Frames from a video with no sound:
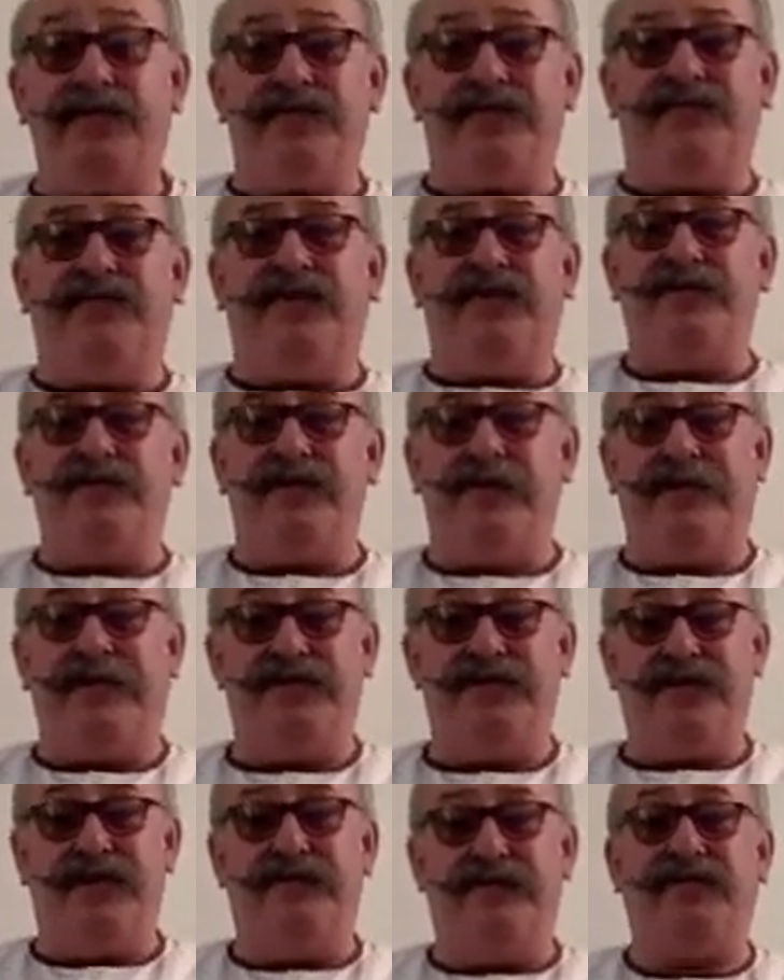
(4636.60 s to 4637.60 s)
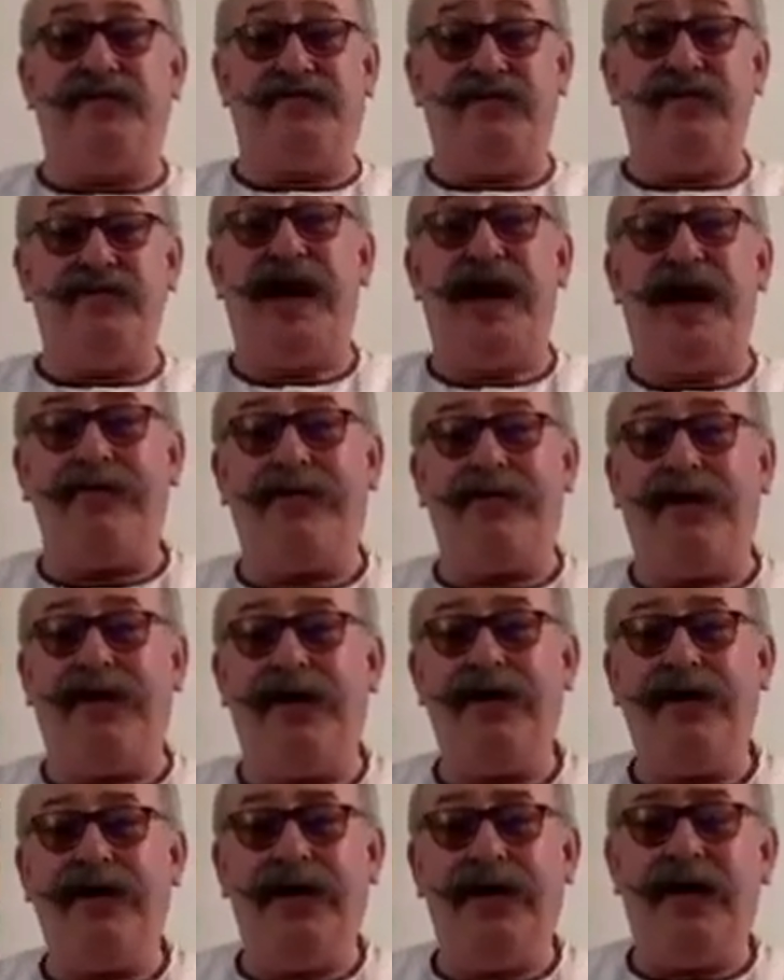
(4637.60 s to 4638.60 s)
the first time in terms of japa
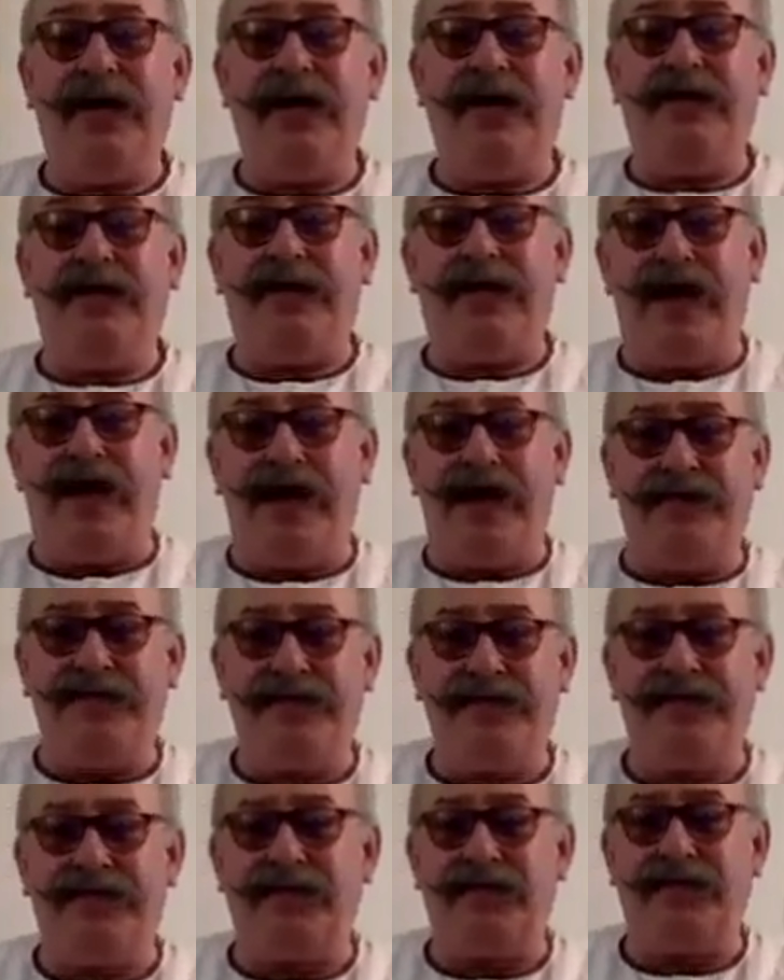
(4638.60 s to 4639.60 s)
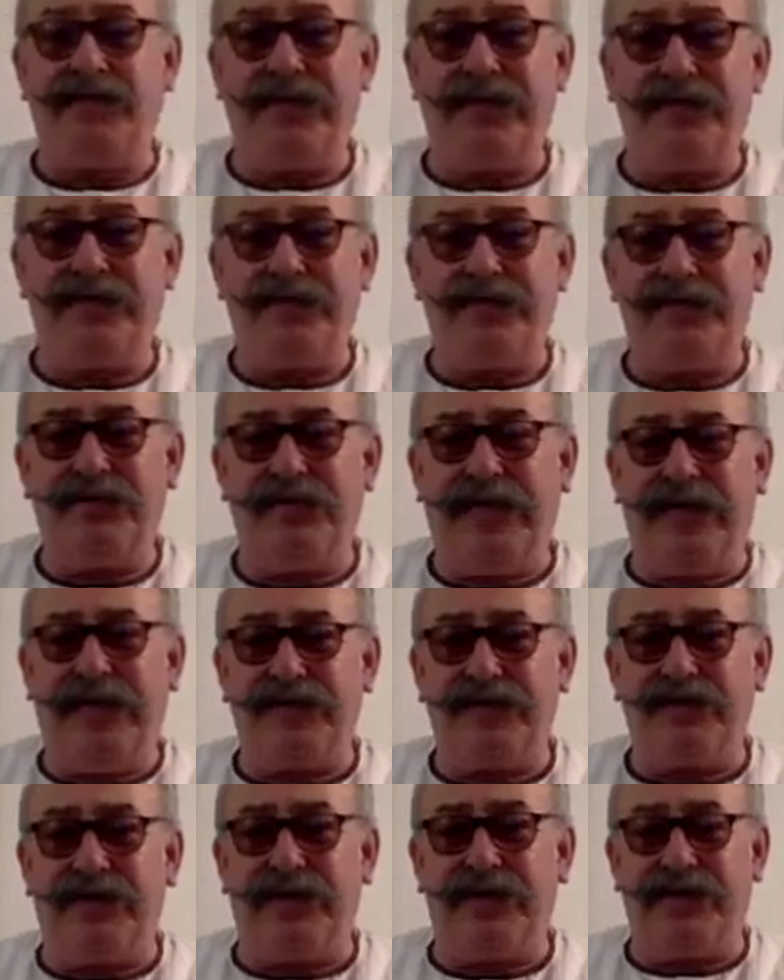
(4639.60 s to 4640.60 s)
that I had this incredible
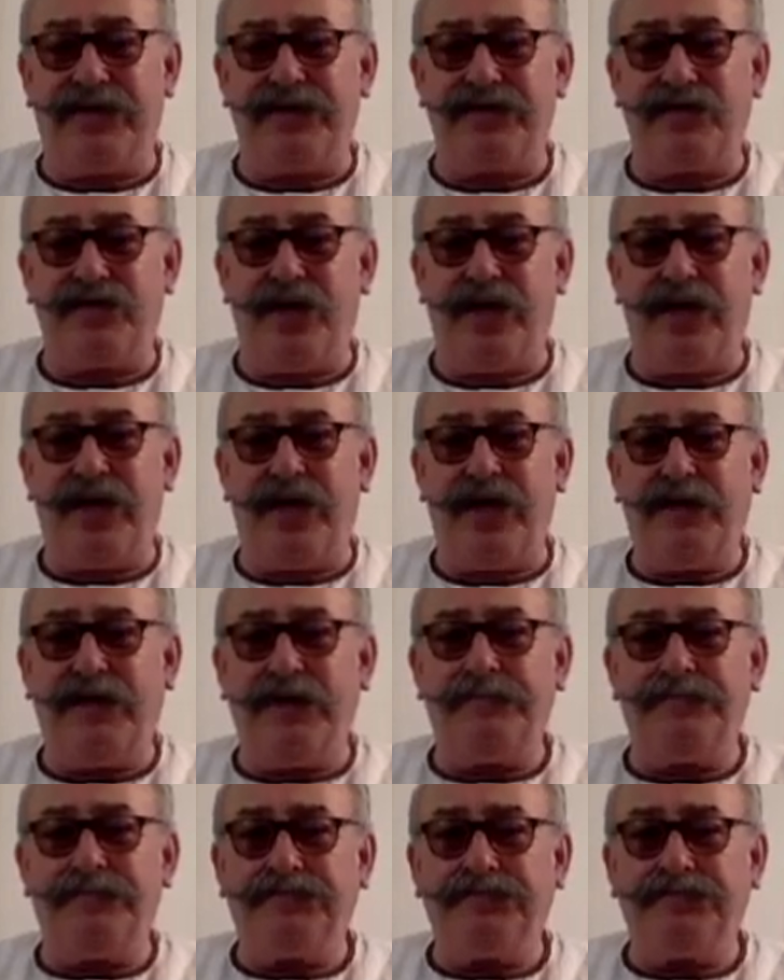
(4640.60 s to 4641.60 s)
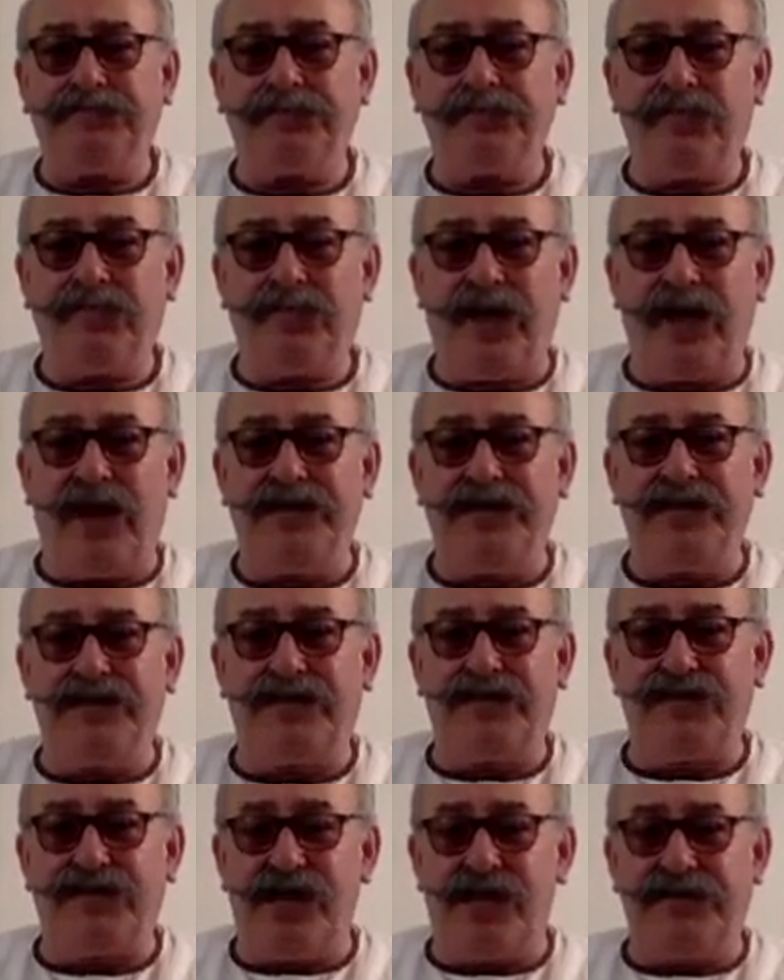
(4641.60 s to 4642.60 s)
experience where I just
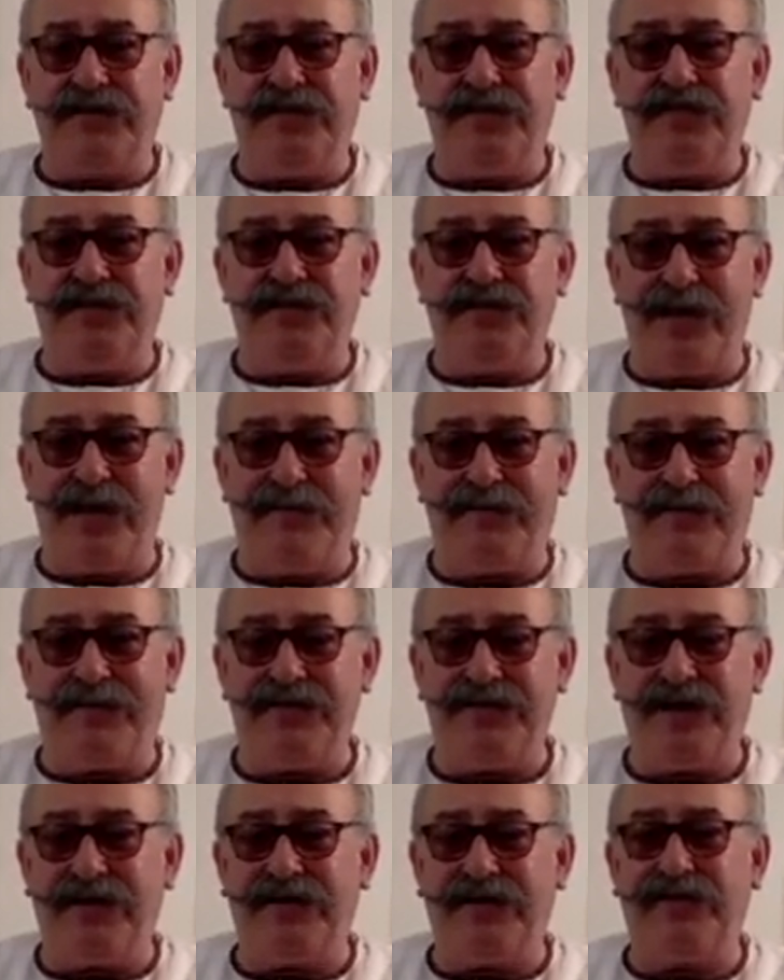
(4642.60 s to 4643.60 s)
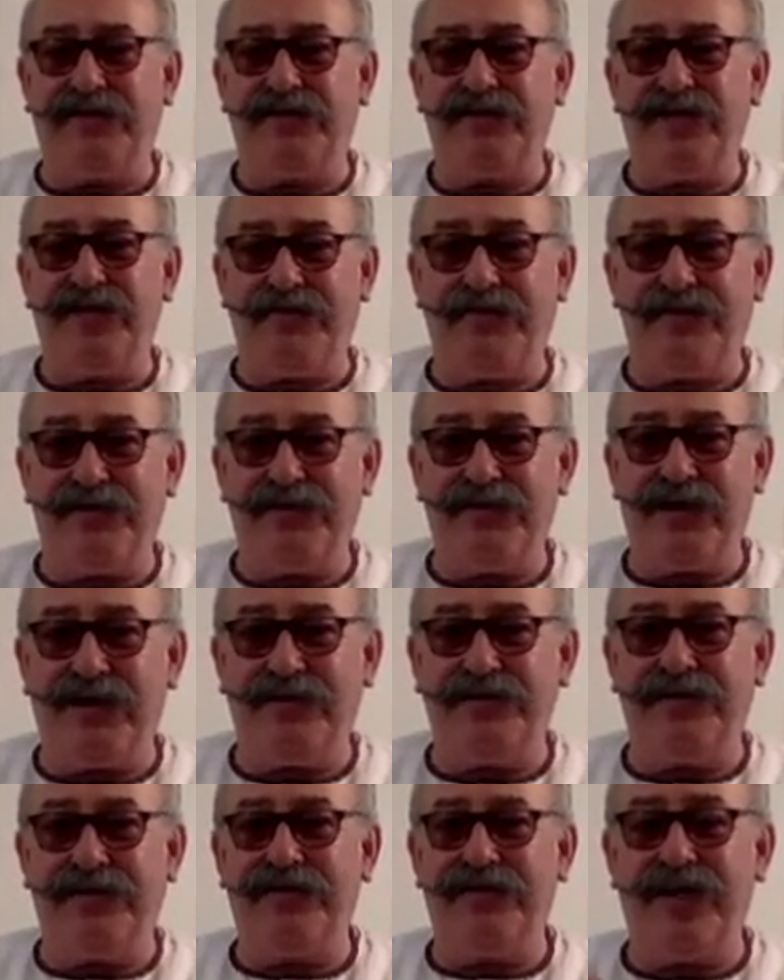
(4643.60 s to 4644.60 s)
chanted the japa and chanted the japa and
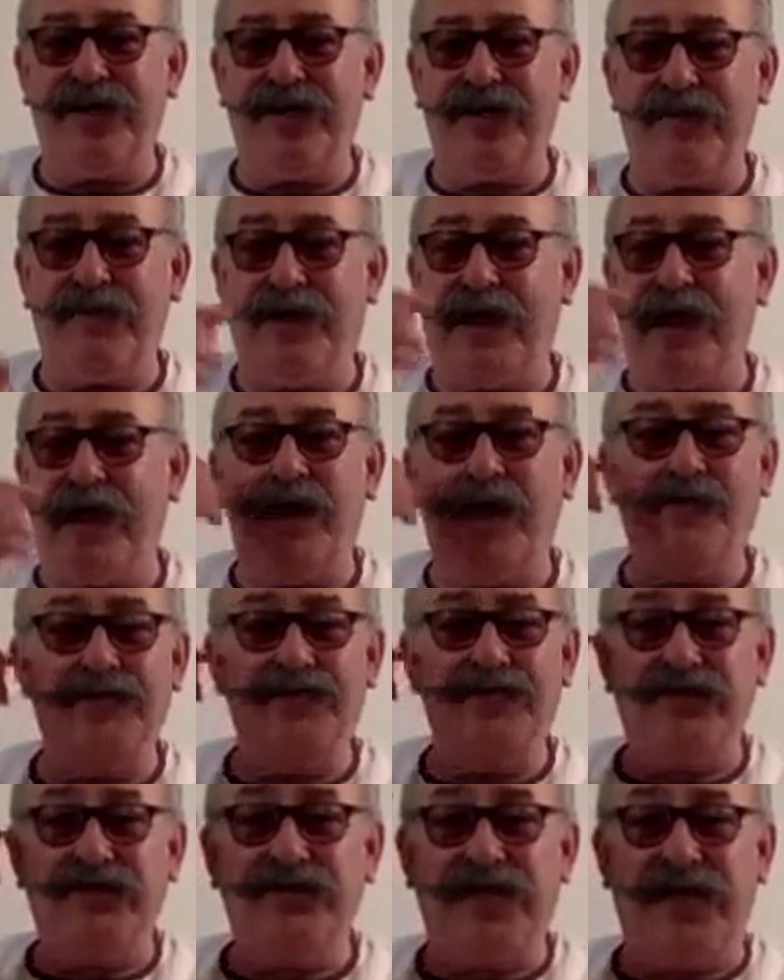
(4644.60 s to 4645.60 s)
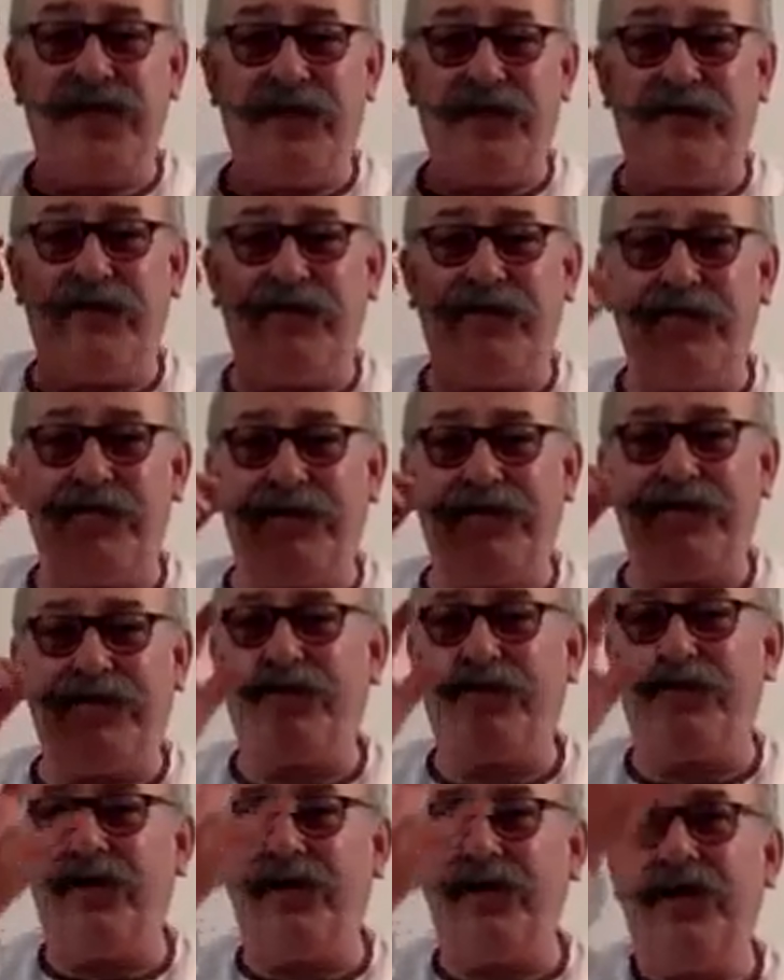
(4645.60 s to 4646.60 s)
chanted the japa. I was just hearing the
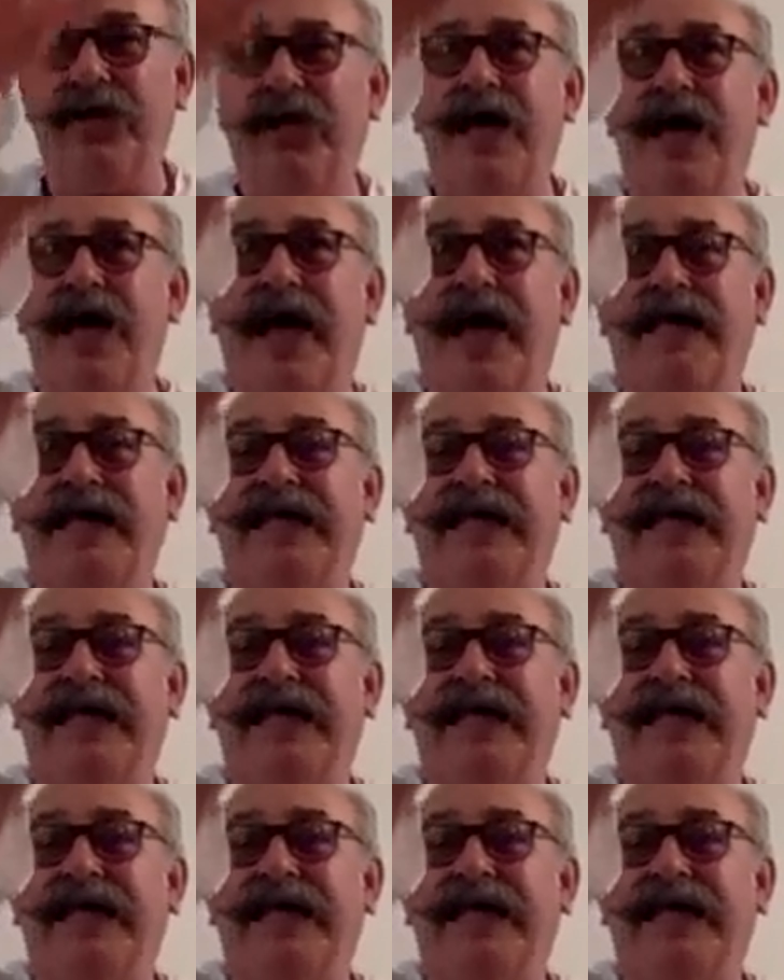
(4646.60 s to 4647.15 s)
mantra and